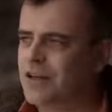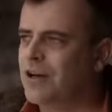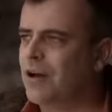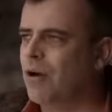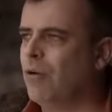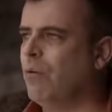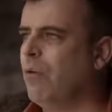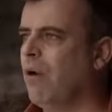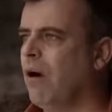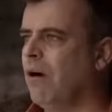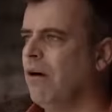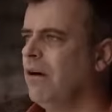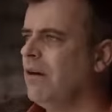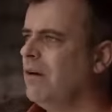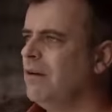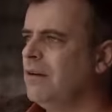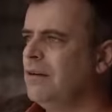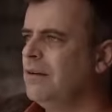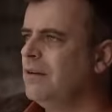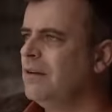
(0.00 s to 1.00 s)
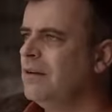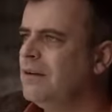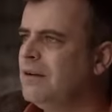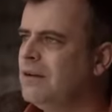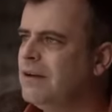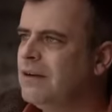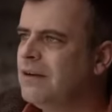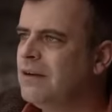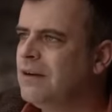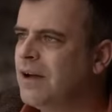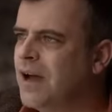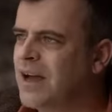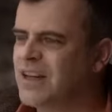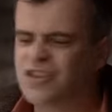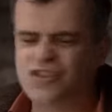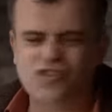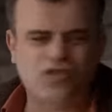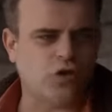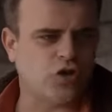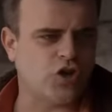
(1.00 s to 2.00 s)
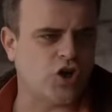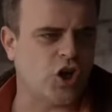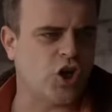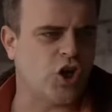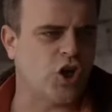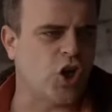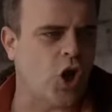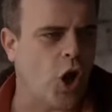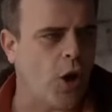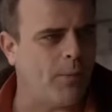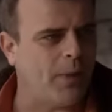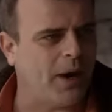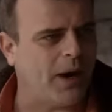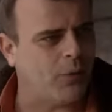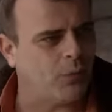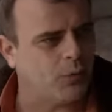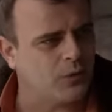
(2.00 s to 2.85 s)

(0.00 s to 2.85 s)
know what? That is such a cop-out.